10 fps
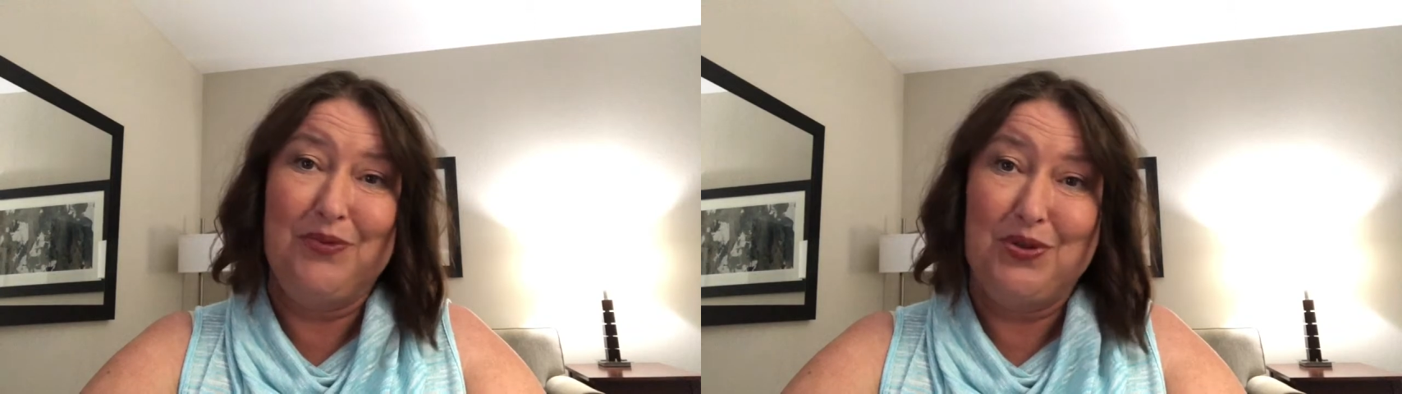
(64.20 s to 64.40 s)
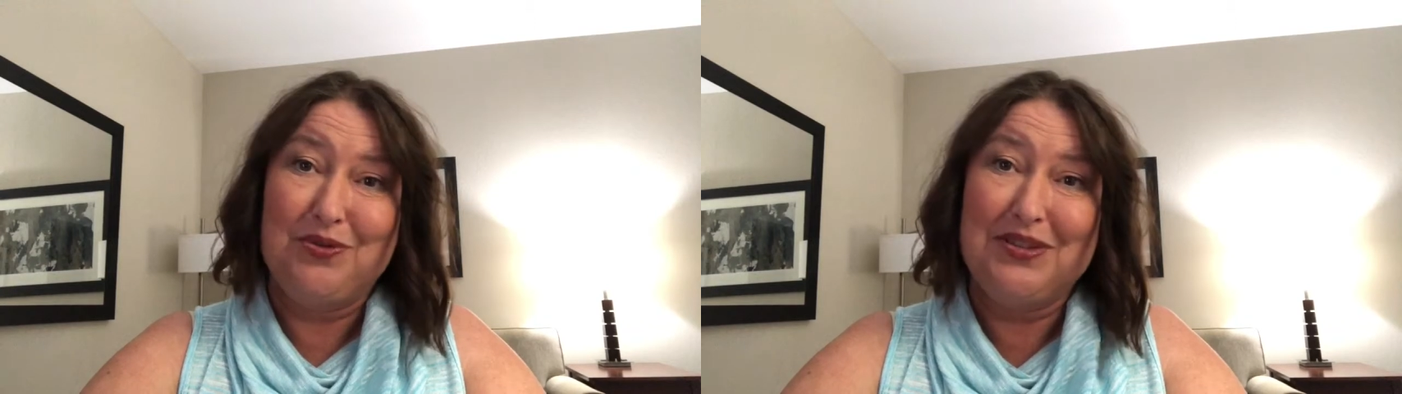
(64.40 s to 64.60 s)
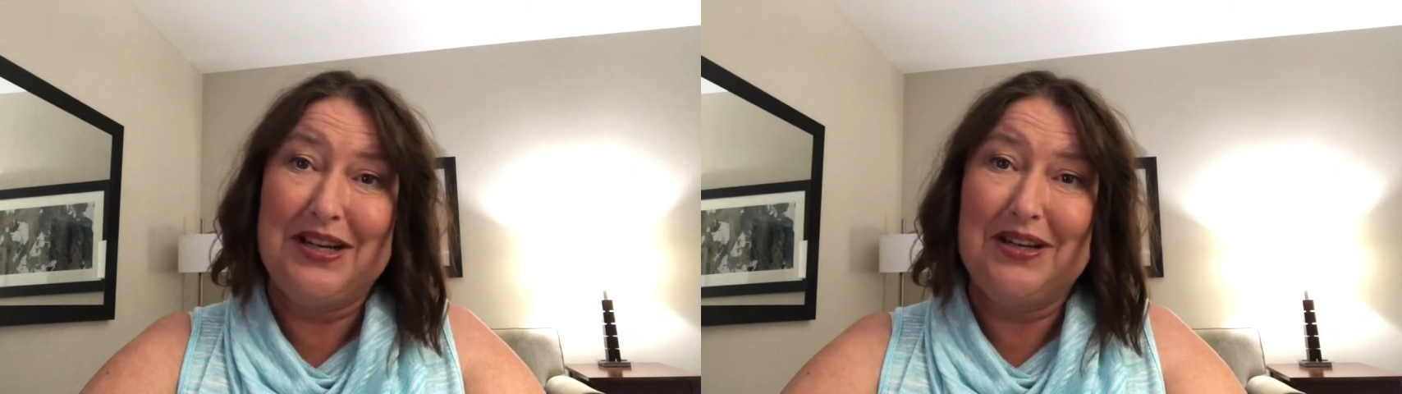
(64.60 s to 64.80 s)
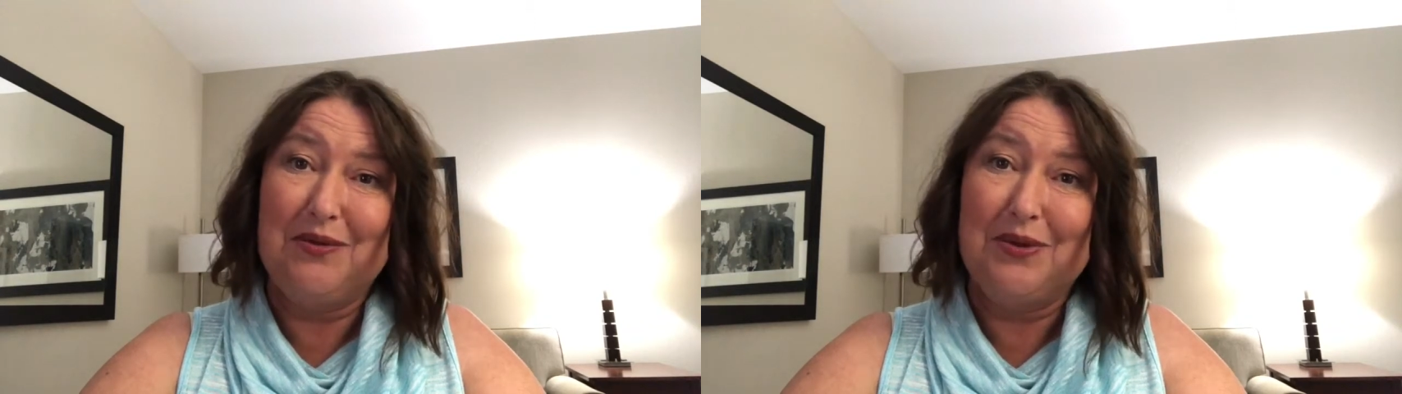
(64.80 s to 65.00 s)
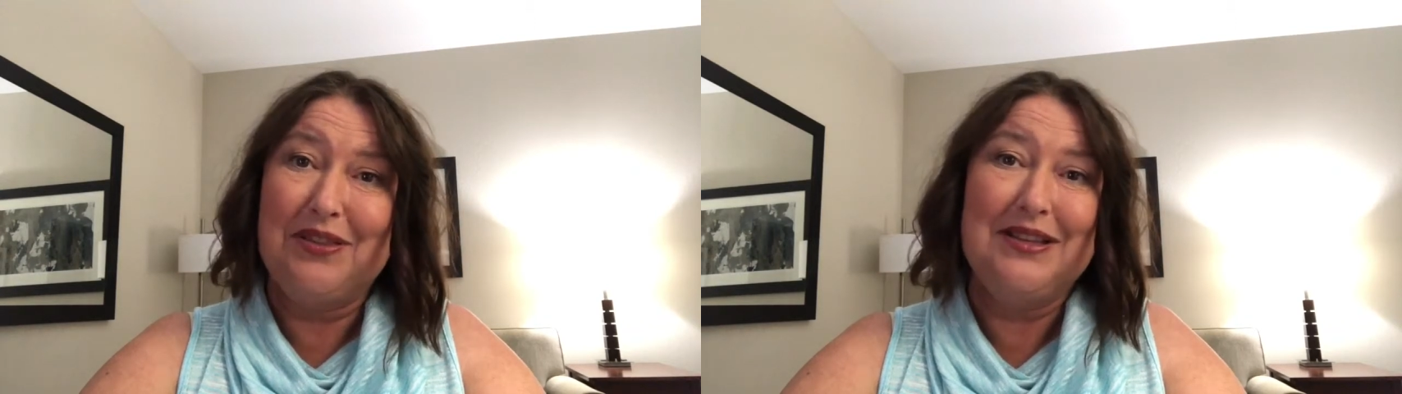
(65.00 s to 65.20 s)
you study
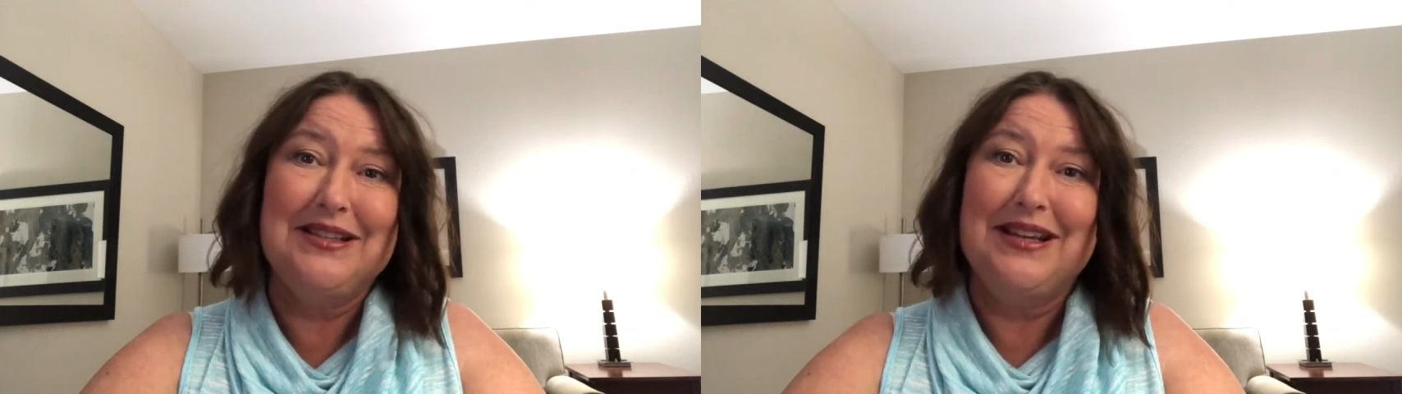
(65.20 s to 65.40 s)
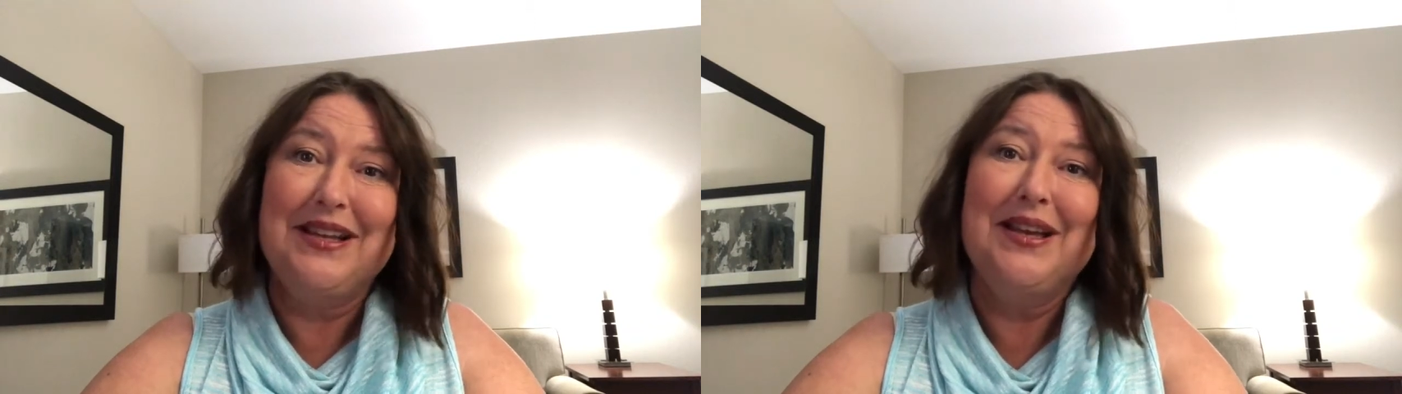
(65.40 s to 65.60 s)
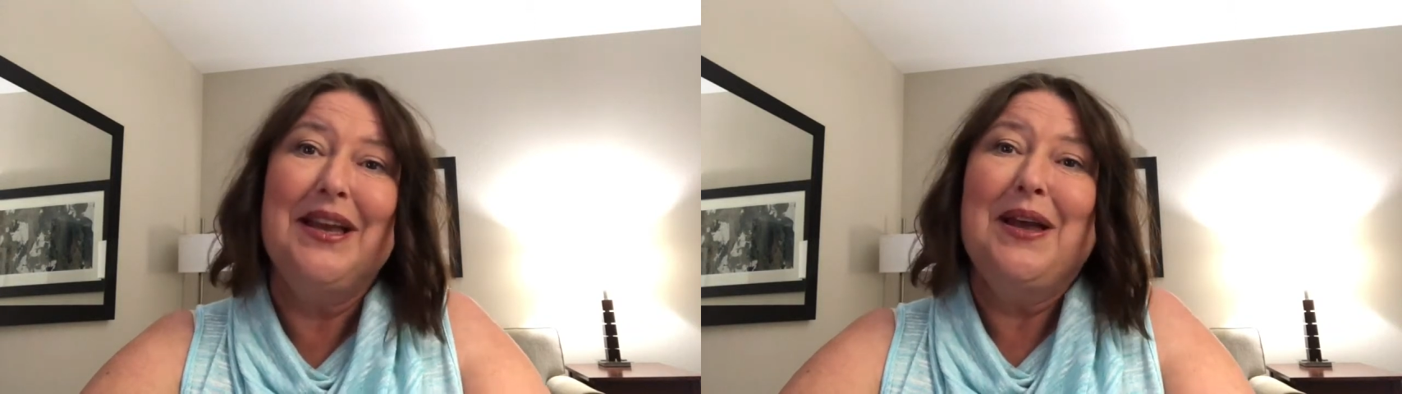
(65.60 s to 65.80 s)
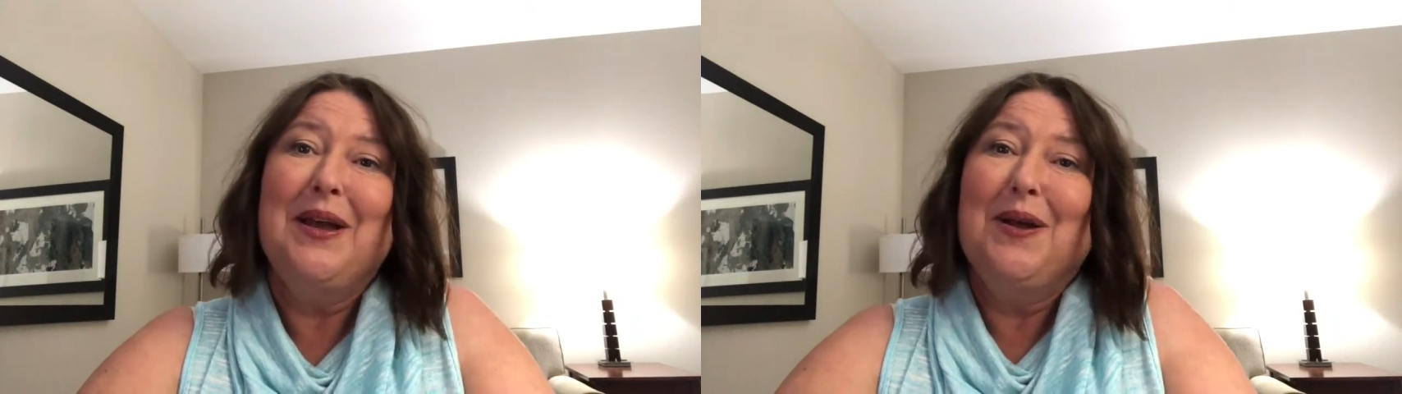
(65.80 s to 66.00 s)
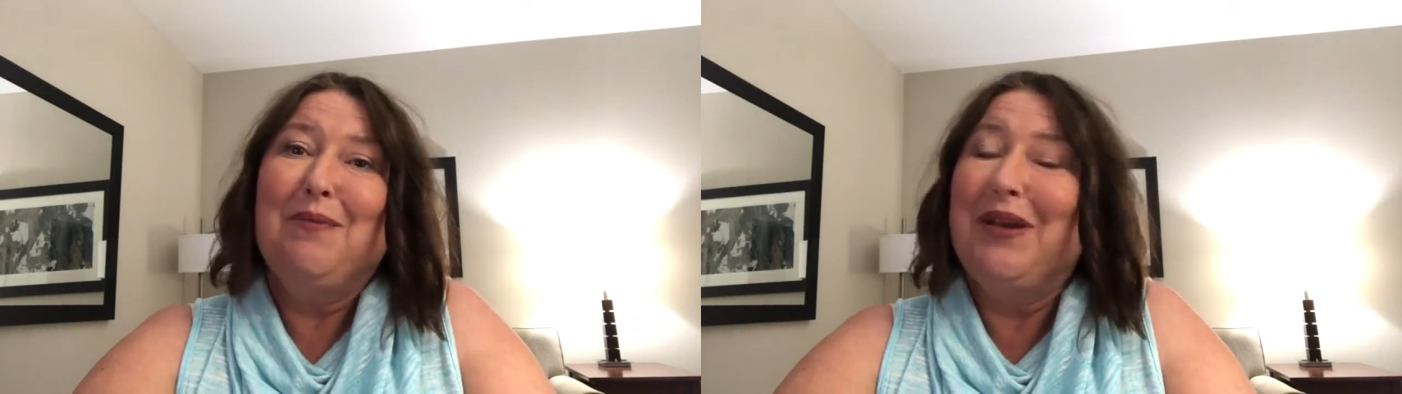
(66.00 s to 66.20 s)
with is like
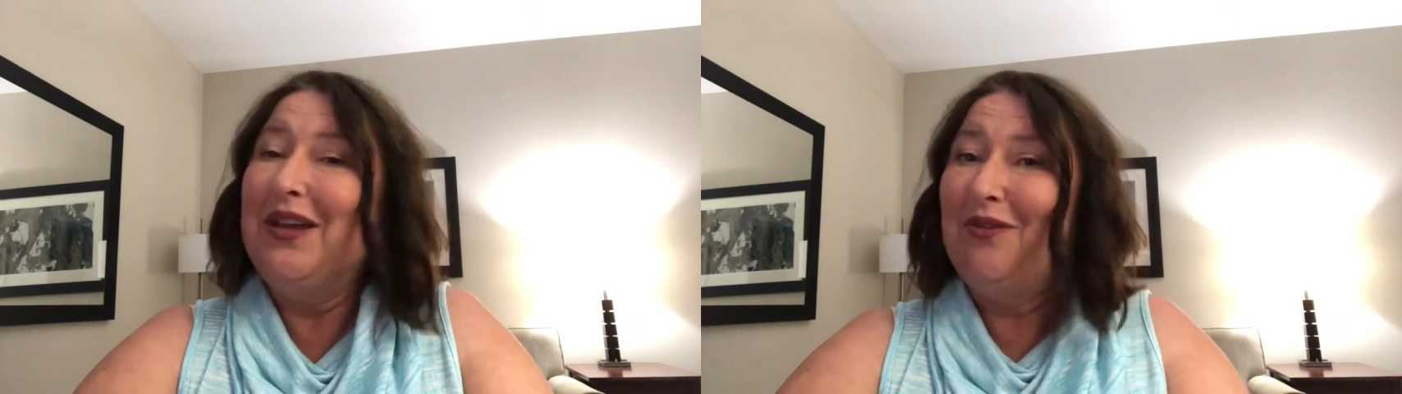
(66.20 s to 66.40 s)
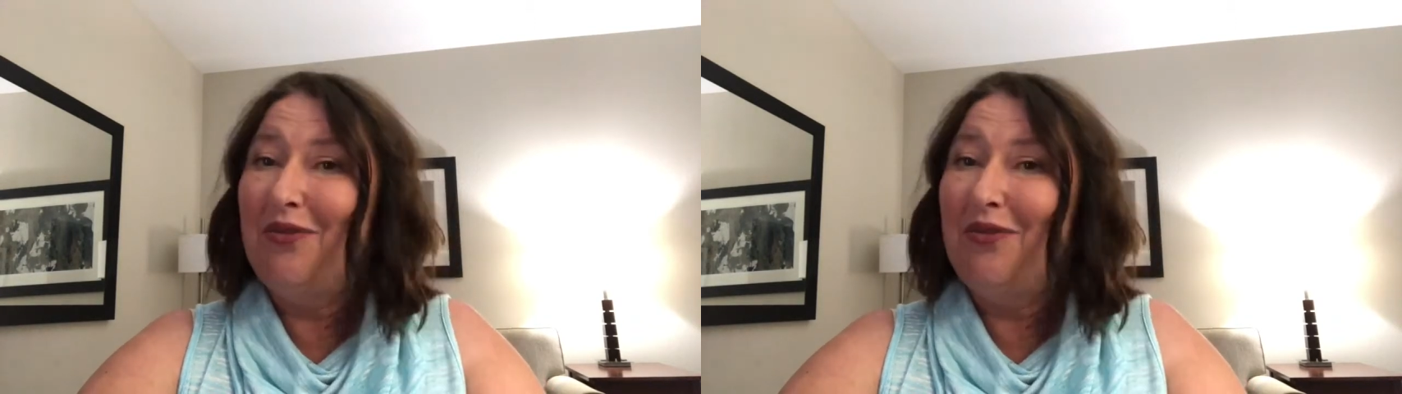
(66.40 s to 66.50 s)
paying